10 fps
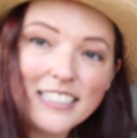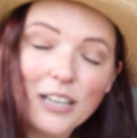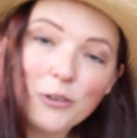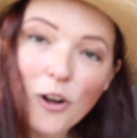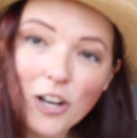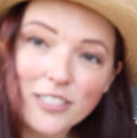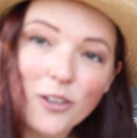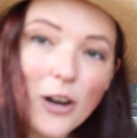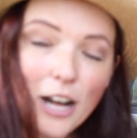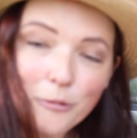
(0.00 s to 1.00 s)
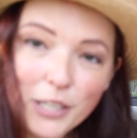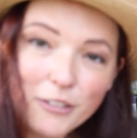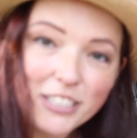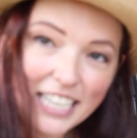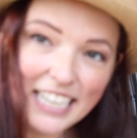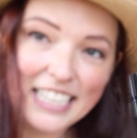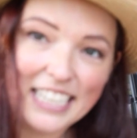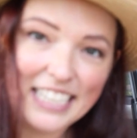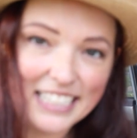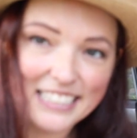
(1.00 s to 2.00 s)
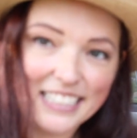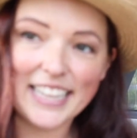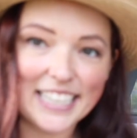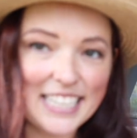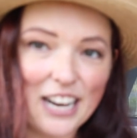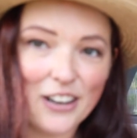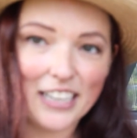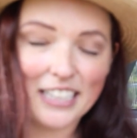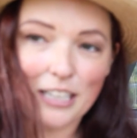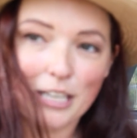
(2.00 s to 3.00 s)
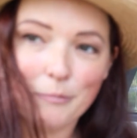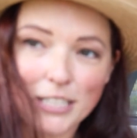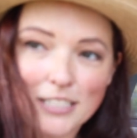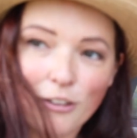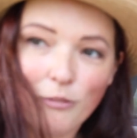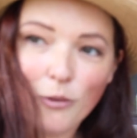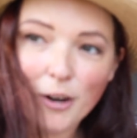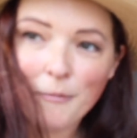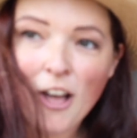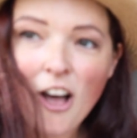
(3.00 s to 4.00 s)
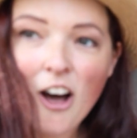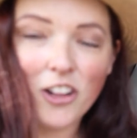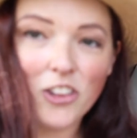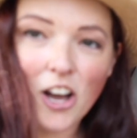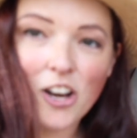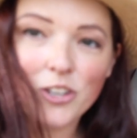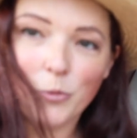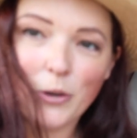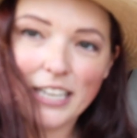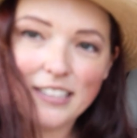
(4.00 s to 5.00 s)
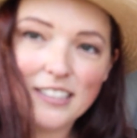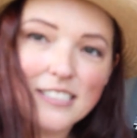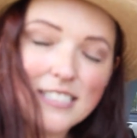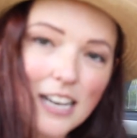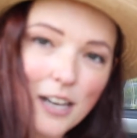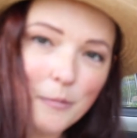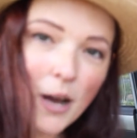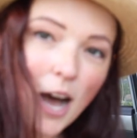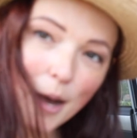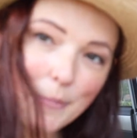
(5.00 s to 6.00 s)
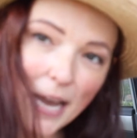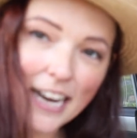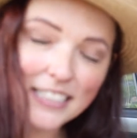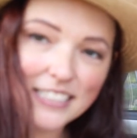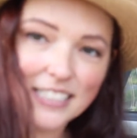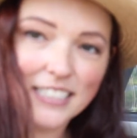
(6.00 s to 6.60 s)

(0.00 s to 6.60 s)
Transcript: that will also help me retain heat. That's how I keep myself warm, along with some hot pads.